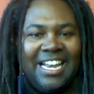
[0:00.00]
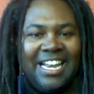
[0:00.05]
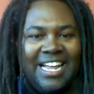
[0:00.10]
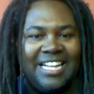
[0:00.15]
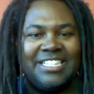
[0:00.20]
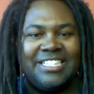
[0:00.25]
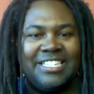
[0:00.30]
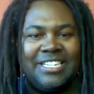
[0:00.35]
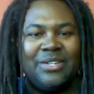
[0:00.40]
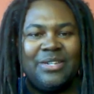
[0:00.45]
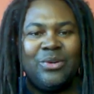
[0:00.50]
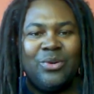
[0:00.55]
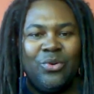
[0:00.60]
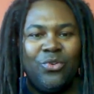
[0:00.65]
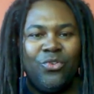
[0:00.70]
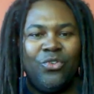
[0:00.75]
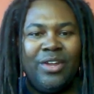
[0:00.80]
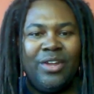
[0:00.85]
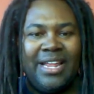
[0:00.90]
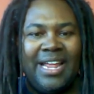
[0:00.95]
Let's see
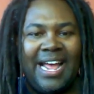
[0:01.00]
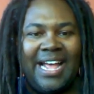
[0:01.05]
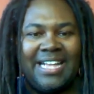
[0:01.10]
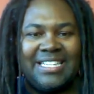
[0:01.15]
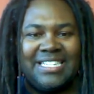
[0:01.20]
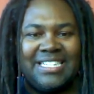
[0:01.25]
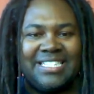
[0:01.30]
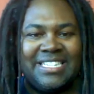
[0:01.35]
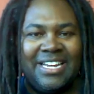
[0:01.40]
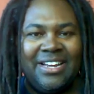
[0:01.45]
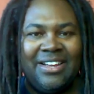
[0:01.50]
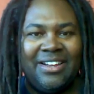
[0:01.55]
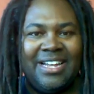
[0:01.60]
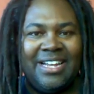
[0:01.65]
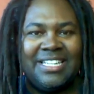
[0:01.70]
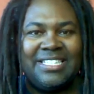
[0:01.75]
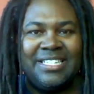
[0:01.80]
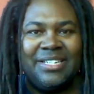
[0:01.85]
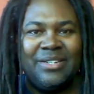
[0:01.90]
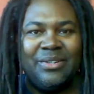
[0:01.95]
who really has the skill.
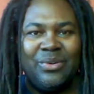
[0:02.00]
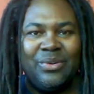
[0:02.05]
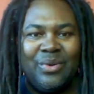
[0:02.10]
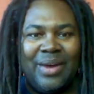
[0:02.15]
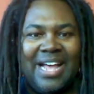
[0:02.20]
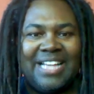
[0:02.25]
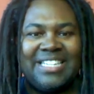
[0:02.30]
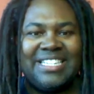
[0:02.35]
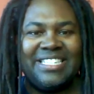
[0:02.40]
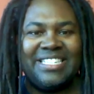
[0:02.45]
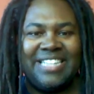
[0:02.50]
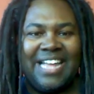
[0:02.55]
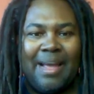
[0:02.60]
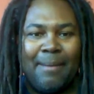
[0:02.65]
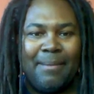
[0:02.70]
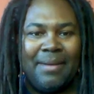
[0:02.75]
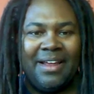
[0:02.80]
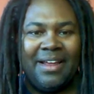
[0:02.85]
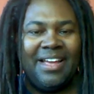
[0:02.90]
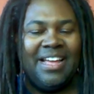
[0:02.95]
Let's see who has the
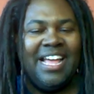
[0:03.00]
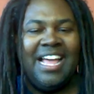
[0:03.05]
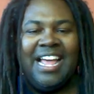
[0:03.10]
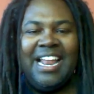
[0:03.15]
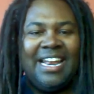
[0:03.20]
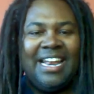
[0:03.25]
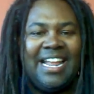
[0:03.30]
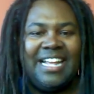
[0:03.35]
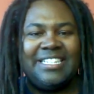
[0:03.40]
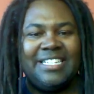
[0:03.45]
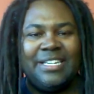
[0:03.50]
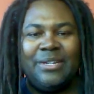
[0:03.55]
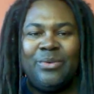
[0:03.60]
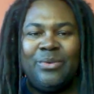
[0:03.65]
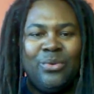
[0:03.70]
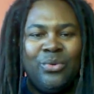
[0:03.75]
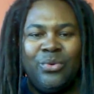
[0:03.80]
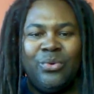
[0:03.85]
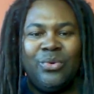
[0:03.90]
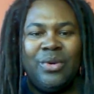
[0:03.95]
stamina. Let's see
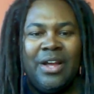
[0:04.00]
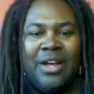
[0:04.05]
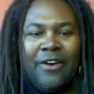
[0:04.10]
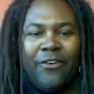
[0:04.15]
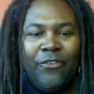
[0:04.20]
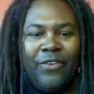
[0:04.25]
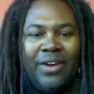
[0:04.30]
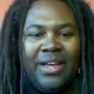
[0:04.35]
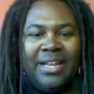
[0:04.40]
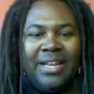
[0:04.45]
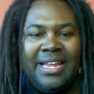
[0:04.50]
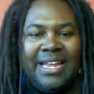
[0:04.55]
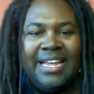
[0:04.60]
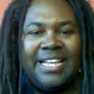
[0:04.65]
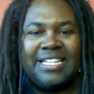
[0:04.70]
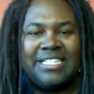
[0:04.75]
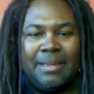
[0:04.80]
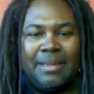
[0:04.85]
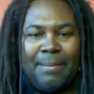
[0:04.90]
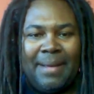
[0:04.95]
who
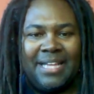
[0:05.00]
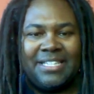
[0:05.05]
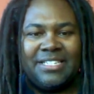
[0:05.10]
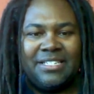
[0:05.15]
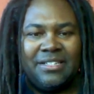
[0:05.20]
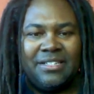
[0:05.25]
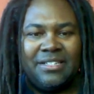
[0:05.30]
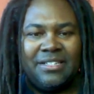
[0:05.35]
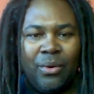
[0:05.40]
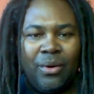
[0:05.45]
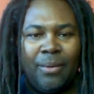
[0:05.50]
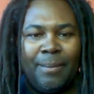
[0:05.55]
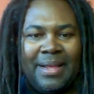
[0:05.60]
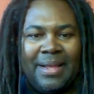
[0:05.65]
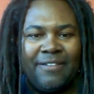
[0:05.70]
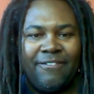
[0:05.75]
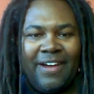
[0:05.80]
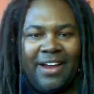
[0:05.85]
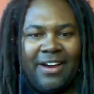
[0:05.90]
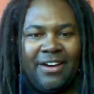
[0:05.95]
really is the best in the world,
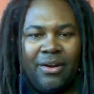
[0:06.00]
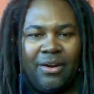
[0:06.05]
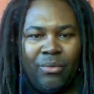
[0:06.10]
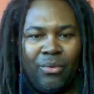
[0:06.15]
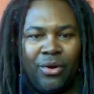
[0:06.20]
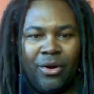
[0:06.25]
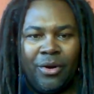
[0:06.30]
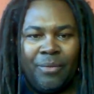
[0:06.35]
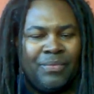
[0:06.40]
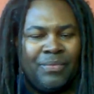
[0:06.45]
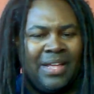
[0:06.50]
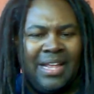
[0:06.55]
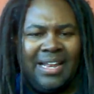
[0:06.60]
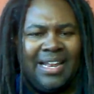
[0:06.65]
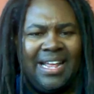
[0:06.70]
best fighter in the world.